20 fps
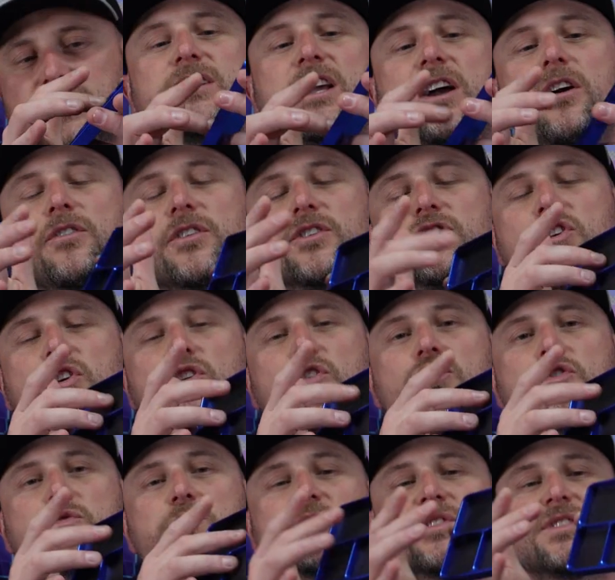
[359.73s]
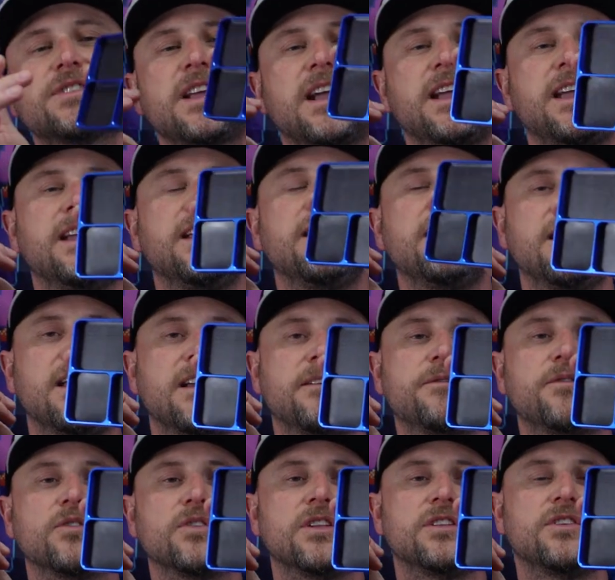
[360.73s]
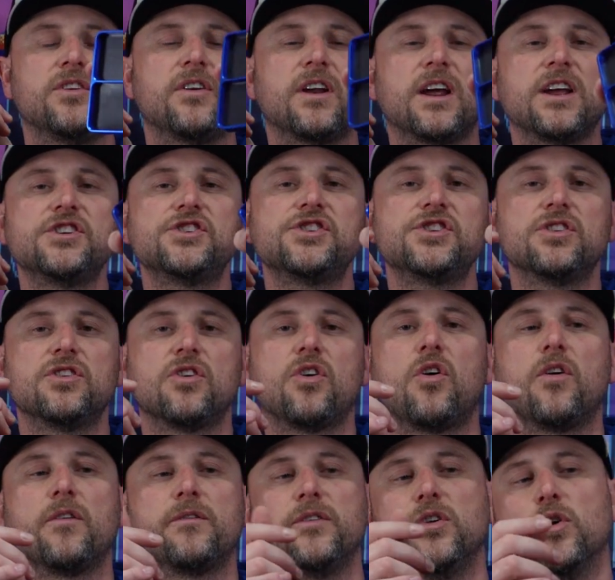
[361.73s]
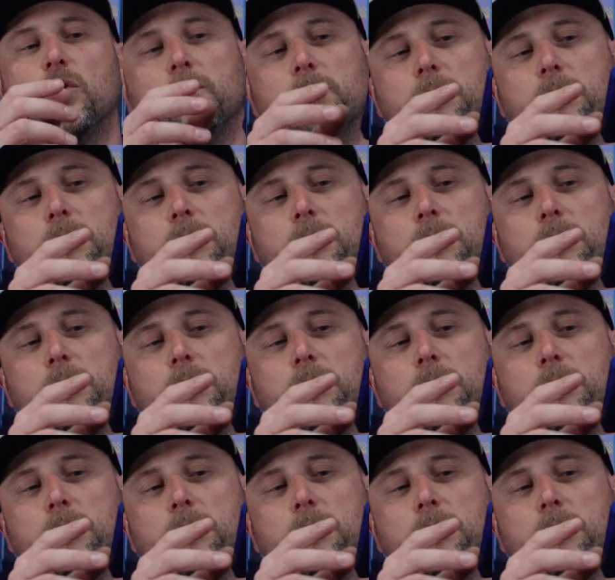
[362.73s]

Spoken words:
so the screws will stay in there for the duration of your